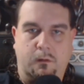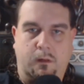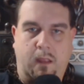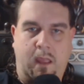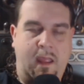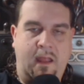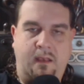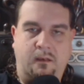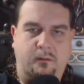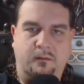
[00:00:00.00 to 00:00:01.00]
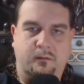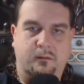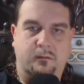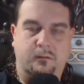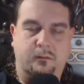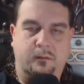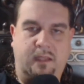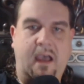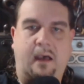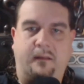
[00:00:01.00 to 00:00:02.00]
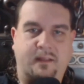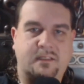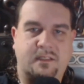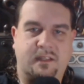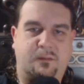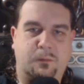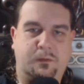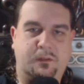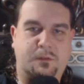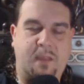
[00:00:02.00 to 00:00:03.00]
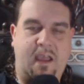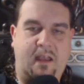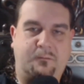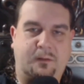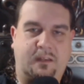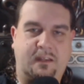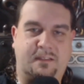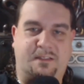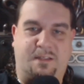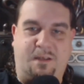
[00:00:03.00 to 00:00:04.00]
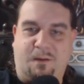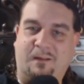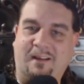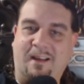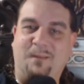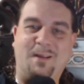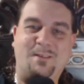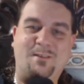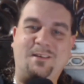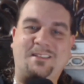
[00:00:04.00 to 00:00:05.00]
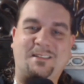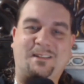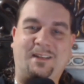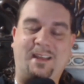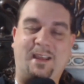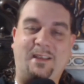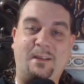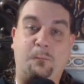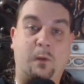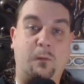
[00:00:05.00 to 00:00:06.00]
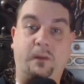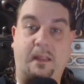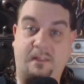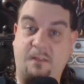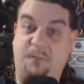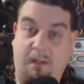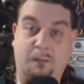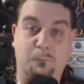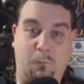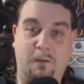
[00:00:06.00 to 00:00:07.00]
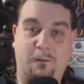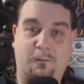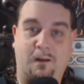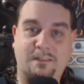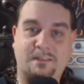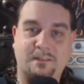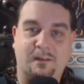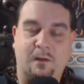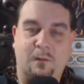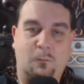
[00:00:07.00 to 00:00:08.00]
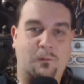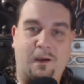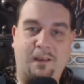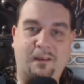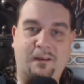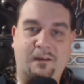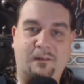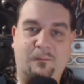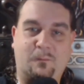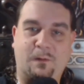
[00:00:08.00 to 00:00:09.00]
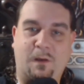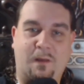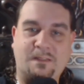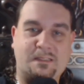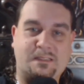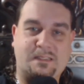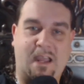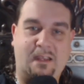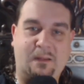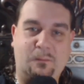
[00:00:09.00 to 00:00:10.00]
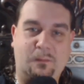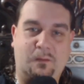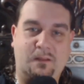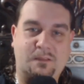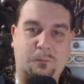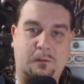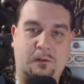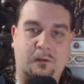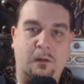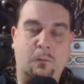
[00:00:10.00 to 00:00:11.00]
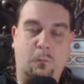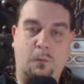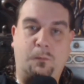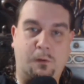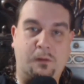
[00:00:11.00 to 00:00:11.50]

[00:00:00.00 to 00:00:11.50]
And yeah, that's like really traumatic for kids. So I'm not sure it's a great idea, but it would get the fucking point across. We're not the society we once were. We're pretty